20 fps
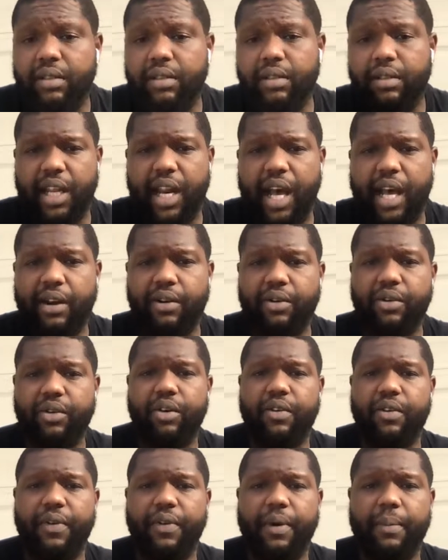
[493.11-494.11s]
You know what I'm saying?
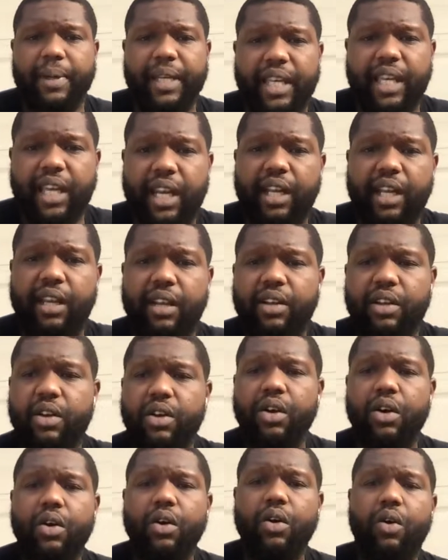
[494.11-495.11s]
I don't know if I'm gonna get it
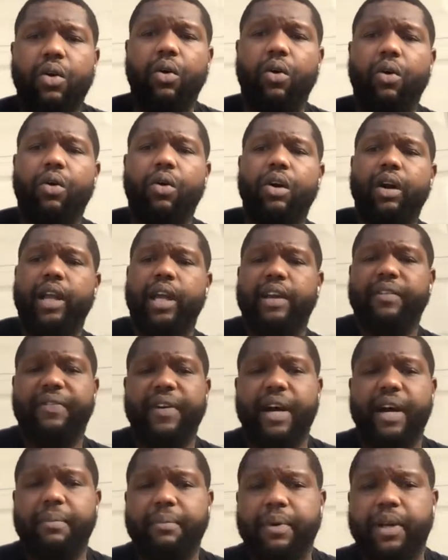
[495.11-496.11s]
or if
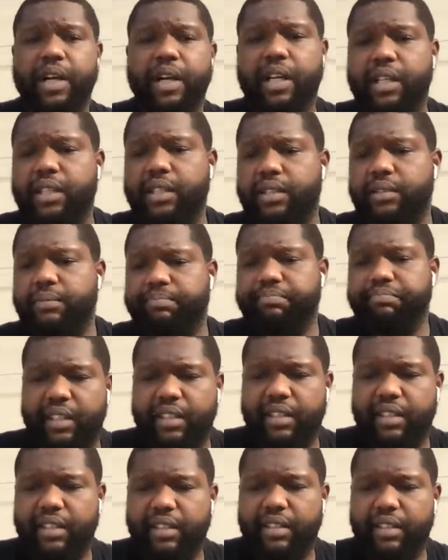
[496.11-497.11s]
I'm gonna
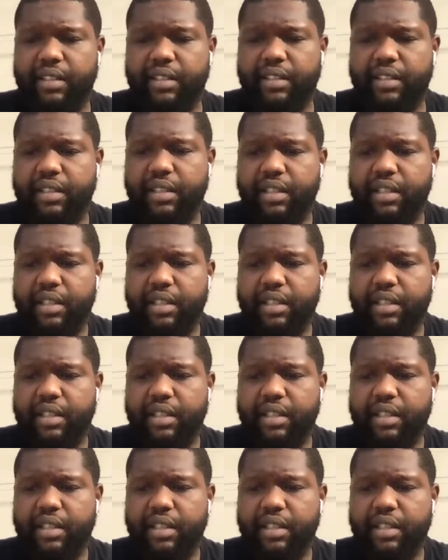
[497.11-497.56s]
not get it.